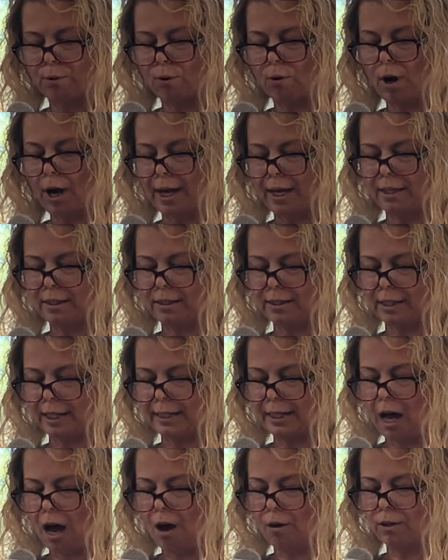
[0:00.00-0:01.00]
priced
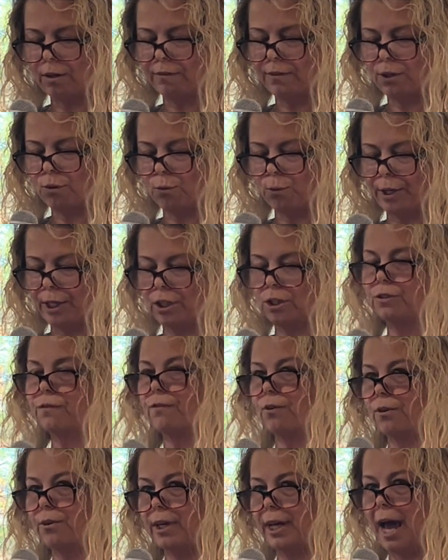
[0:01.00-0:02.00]
and out of the reach
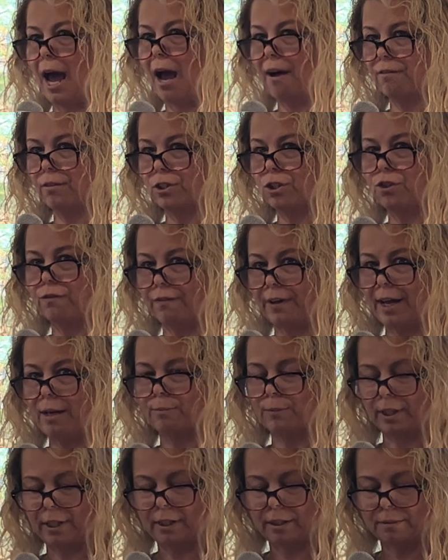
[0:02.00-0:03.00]
for the average
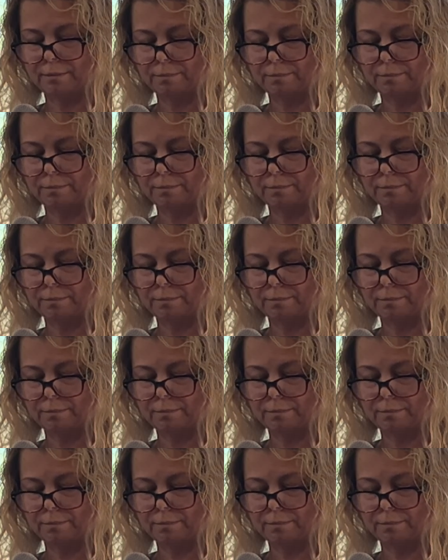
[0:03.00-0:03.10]
family.